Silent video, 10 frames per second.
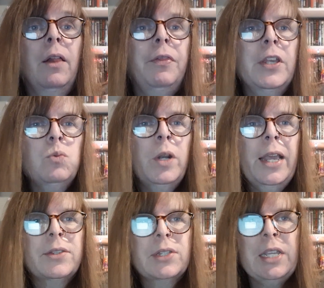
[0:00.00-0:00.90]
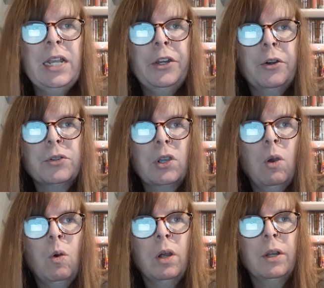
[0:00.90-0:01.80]
this one I had seen years
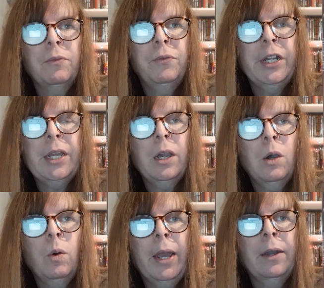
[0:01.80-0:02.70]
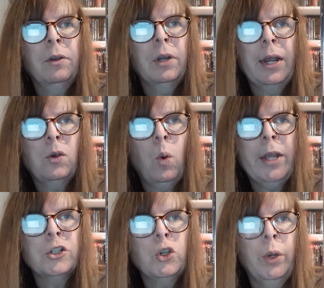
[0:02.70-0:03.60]
ago on video, and I quite
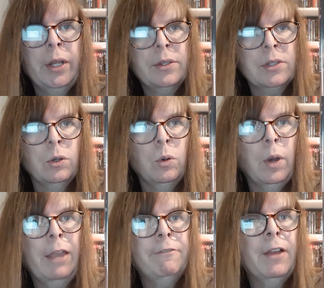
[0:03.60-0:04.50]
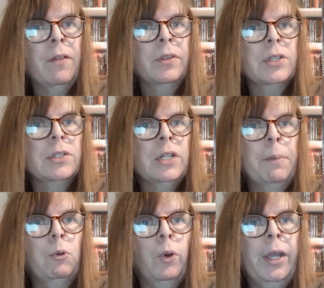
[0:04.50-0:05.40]
enjoyed it, so I found this as an
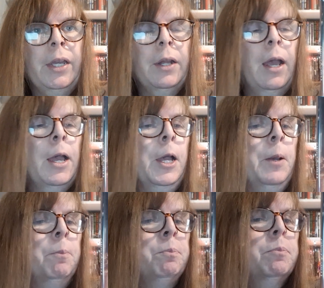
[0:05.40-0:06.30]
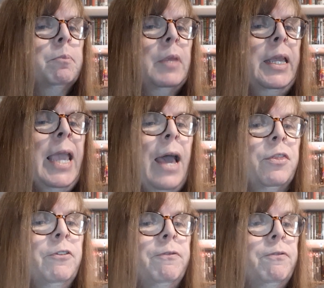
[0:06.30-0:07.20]
upgrade. Yeah,
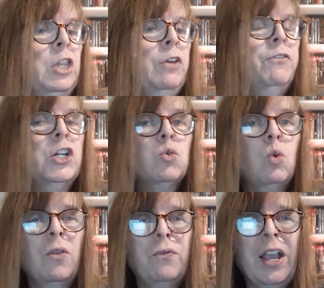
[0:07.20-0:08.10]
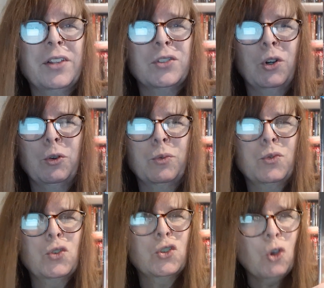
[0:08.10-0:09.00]
the visual effects are
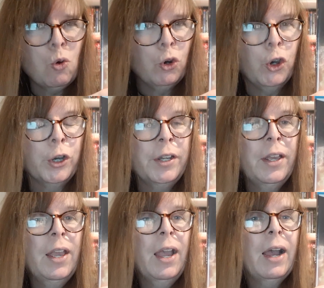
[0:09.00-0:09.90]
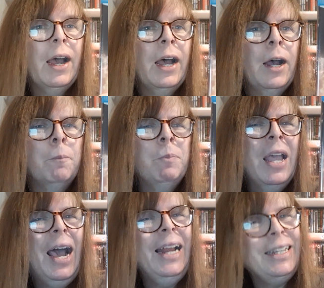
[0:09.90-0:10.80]
so good.
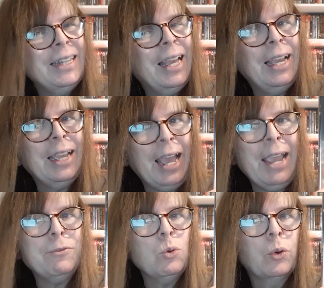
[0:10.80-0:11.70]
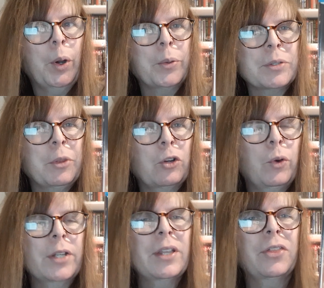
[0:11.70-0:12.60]
I have to agree with some of the
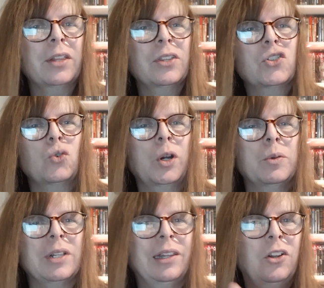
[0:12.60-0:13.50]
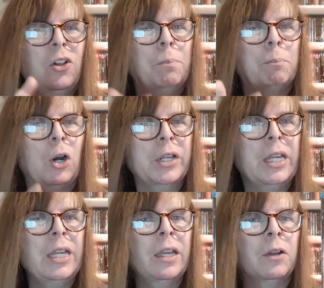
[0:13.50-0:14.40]
critics. I thought the story was a little
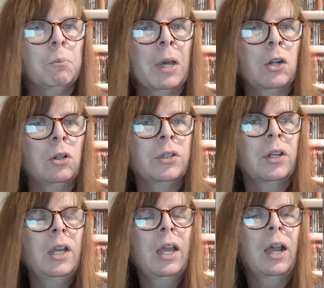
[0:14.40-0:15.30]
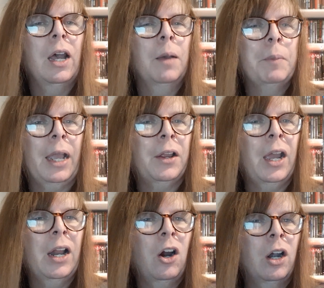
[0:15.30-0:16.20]
murky and muddled and
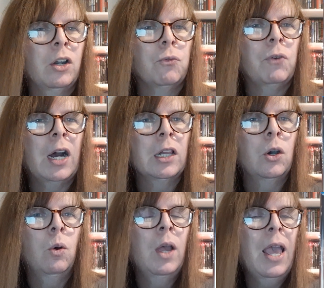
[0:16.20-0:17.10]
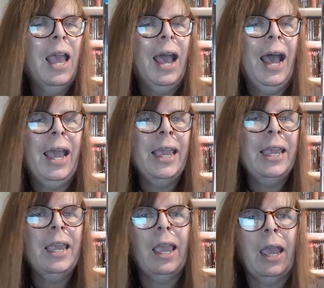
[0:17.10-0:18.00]
kind of hard to follow.
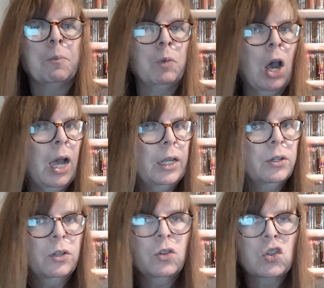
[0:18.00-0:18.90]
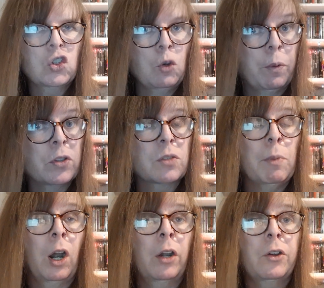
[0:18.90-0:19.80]
I am not super
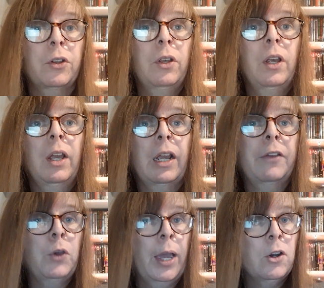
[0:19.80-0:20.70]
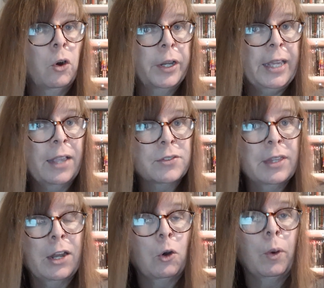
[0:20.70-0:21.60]
smart, if you hadn't already guessed
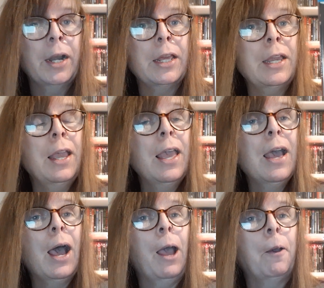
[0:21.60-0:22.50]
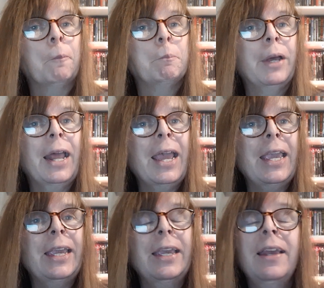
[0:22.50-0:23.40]
that already,
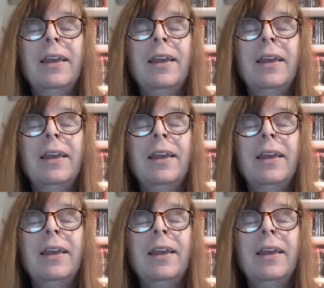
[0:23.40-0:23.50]
but